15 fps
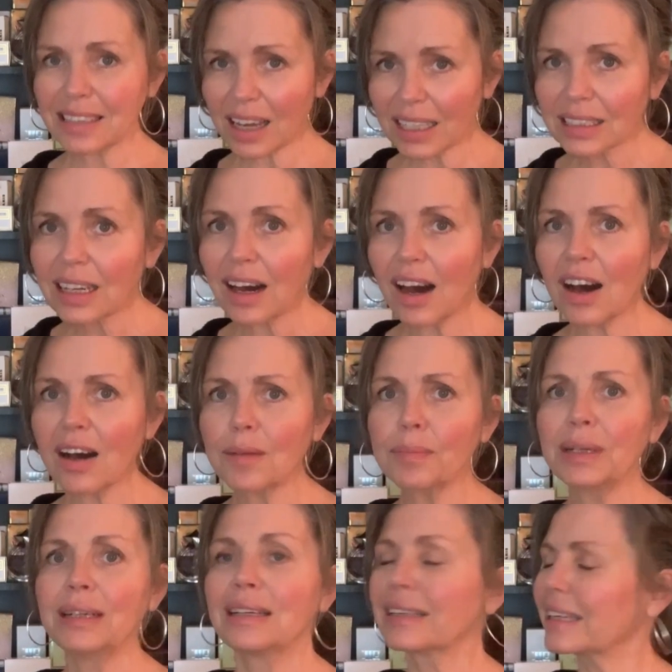dot
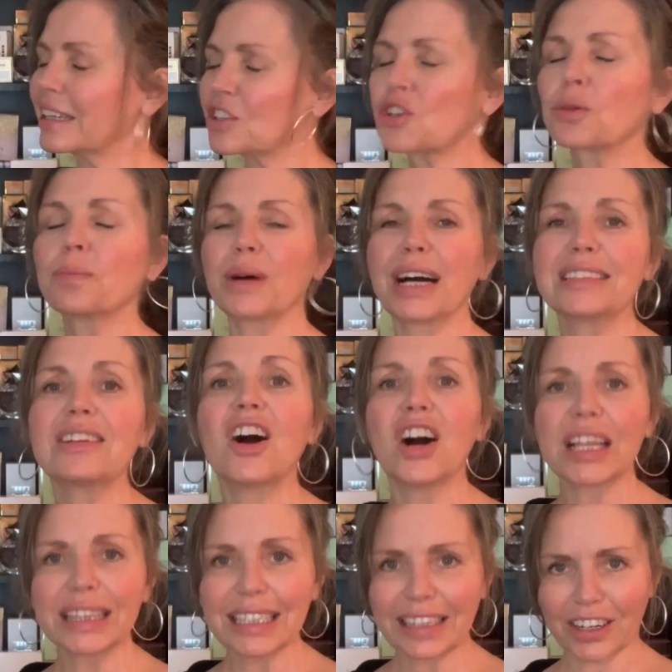com, get your butt
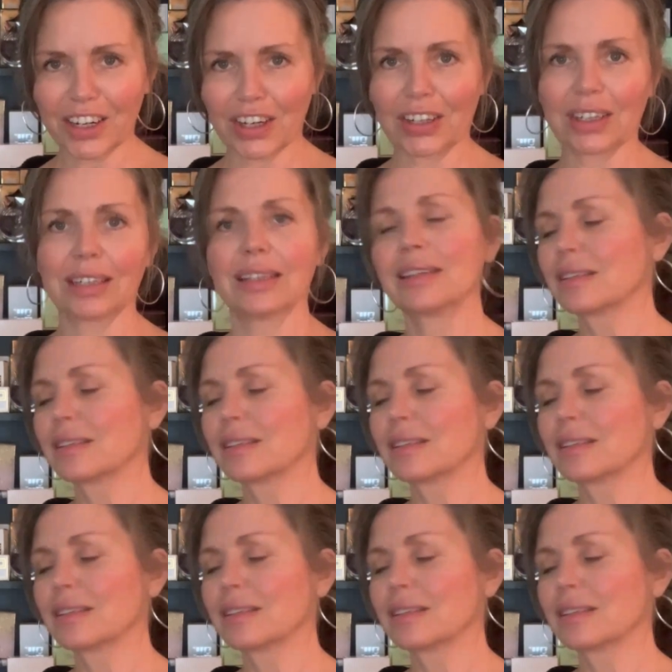on there.